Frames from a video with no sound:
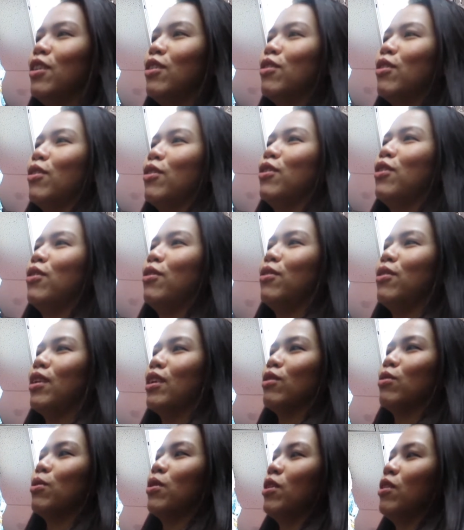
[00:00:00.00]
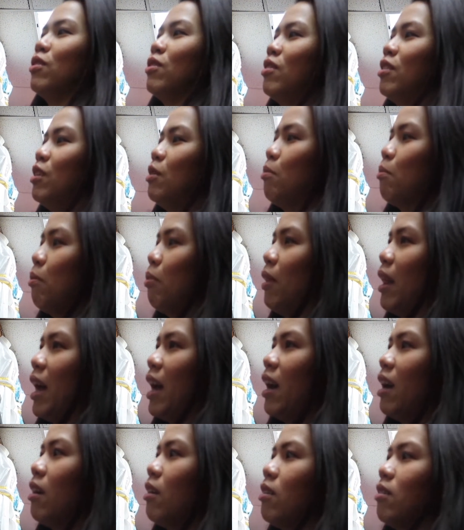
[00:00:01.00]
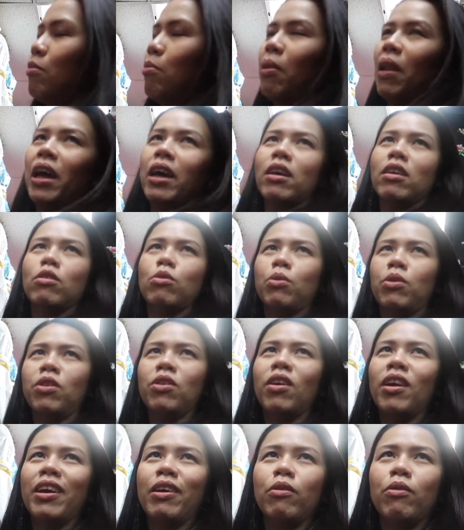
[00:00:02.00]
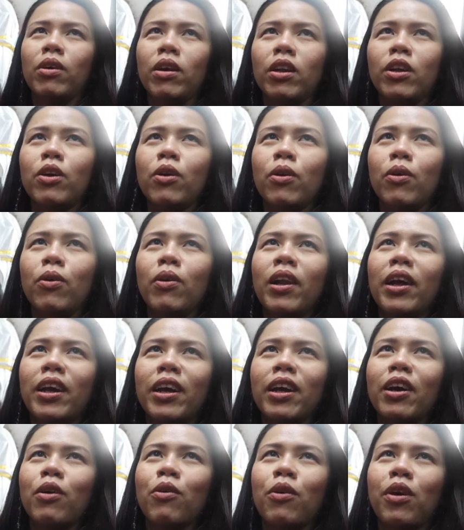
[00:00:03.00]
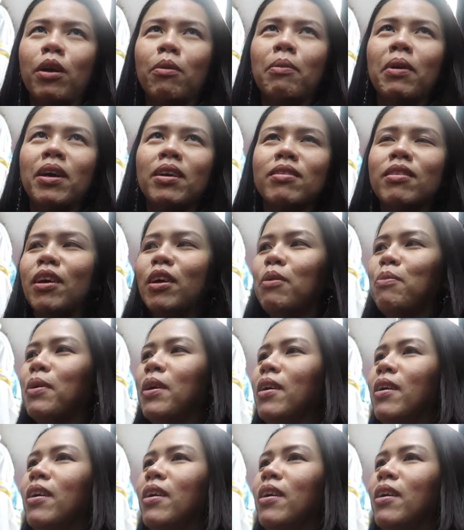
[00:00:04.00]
So that's where you see black. Black is when you're like really old, like a grandma type.